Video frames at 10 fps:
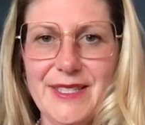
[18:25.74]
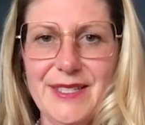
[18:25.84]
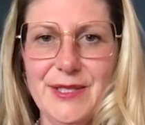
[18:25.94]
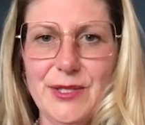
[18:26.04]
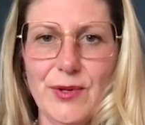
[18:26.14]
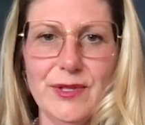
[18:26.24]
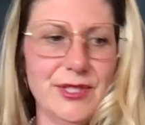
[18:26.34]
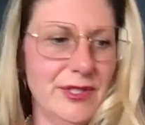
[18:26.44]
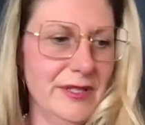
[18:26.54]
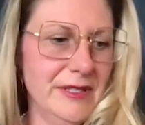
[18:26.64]

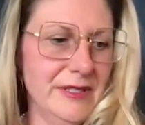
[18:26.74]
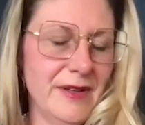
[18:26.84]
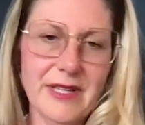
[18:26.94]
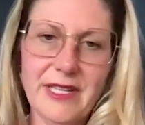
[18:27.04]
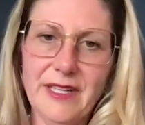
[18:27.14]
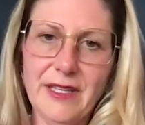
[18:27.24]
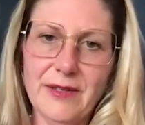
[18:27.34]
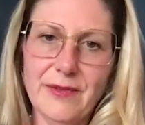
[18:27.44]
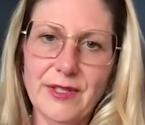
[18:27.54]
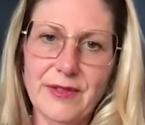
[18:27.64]
torture is not going to get
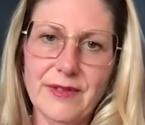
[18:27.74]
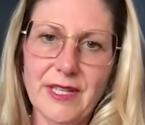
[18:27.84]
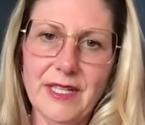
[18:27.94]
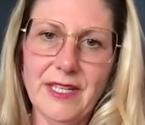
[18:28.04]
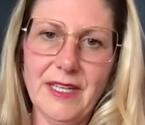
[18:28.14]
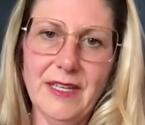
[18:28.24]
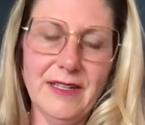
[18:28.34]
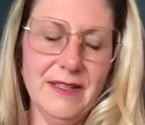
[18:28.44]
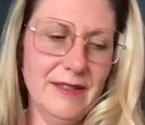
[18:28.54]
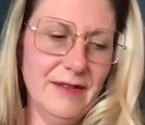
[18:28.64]
you what you really
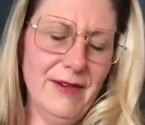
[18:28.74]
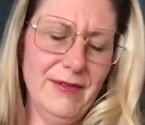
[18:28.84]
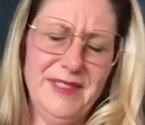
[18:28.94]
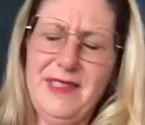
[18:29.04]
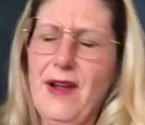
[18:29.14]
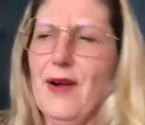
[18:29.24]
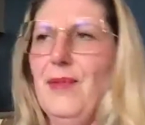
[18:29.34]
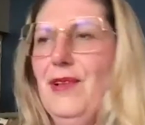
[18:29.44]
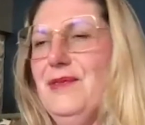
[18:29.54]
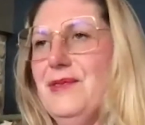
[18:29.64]
need. Oh, it's
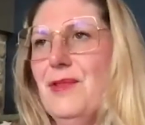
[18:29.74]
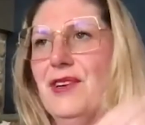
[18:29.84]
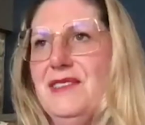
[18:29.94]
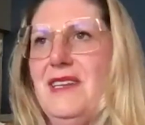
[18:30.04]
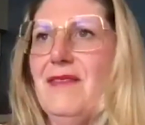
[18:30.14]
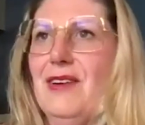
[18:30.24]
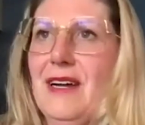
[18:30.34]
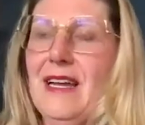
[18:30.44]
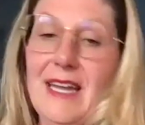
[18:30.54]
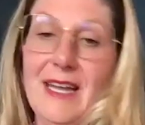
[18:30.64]
terrible. It was the worst ever.
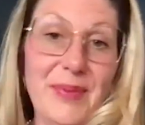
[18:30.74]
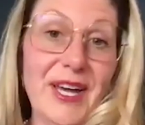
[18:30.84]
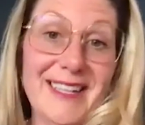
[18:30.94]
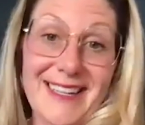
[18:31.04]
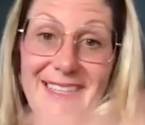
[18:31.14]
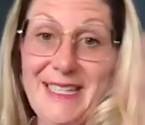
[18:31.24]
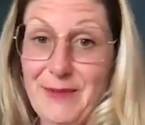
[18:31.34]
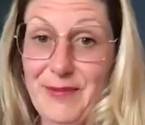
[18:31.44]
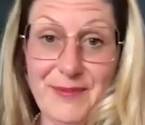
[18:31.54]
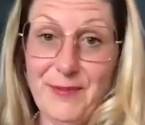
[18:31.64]
But
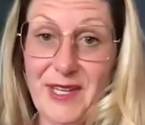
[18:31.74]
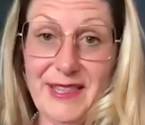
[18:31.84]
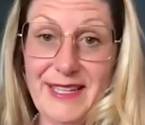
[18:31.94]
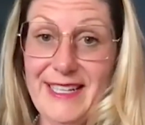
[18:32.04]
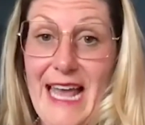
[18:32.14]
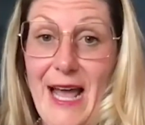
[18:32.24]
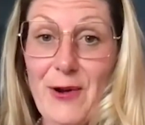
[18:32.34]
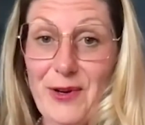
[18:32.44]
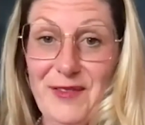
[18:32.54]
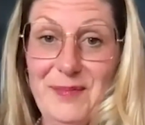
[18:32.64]
within an
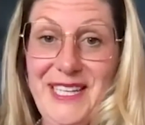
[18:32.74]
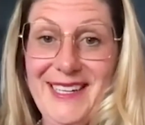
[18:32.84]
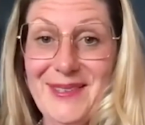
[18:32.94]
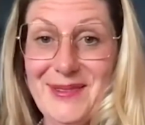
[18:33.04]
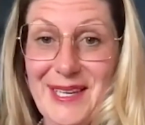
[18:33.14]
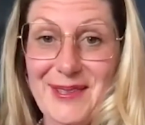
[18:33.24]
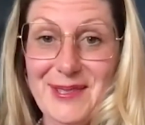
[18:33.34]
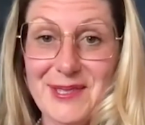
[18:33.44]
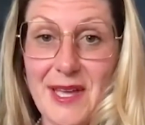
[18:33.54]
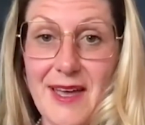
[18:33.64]
hour of being out the other
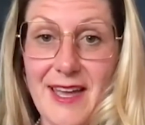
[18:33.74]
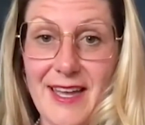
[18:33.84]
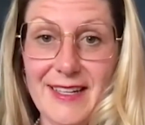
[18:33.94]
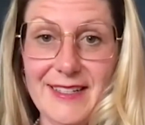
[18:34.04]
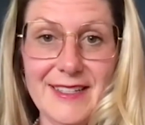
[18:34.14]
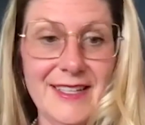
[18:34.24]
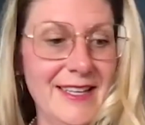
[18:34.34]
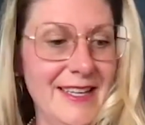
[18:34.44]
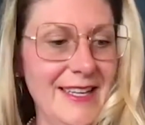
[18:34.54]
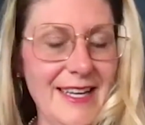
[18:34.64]
side,
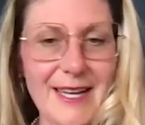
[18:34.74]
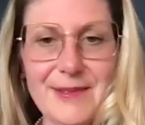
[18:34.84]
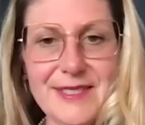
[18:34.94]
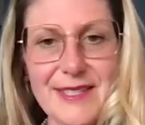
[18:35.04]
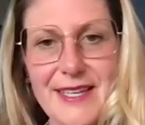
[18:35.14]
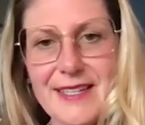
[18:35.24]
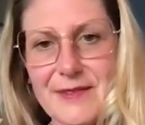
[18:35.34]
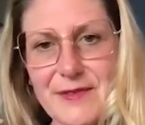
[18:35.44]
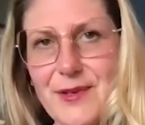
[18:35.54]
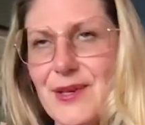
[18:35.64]
I was like,
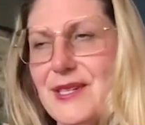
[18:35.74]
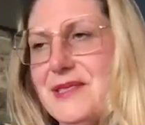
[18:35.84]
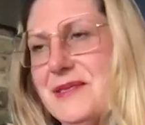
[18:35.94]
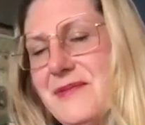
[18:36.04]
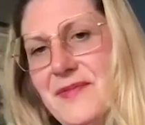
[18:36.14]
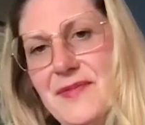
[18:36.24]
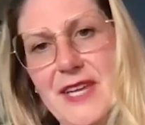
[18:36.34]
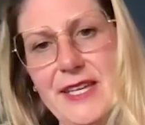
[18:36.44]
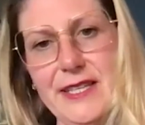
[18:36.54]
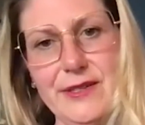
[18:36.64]
of course,
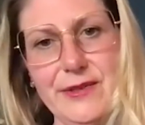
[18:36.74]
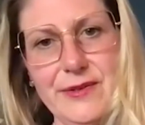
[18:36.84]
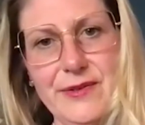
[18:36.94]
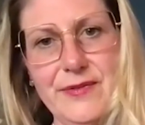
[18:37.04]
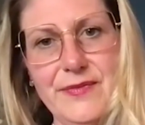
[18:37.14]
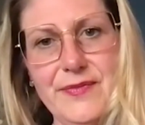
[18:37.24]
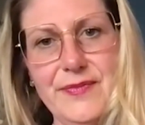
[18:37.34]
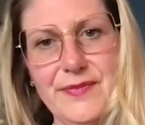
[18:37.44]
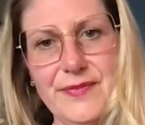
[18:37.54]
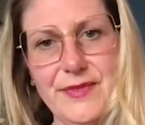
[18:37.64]
thank you.
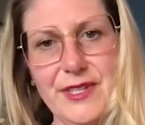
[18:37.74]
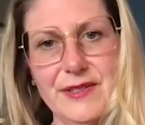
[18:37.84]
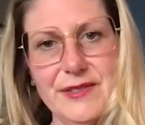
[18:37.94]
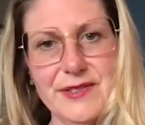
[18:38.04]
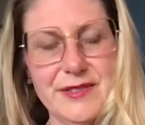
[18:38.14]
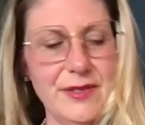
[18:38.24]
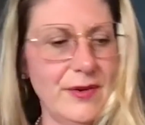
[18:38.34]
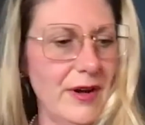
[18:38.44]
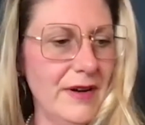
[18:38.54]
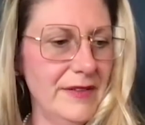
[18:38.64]
It's
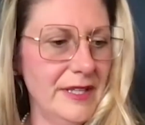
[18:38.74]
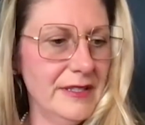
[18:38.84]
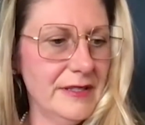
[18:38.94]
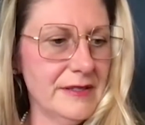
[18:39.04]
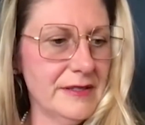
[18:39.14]
so obvious.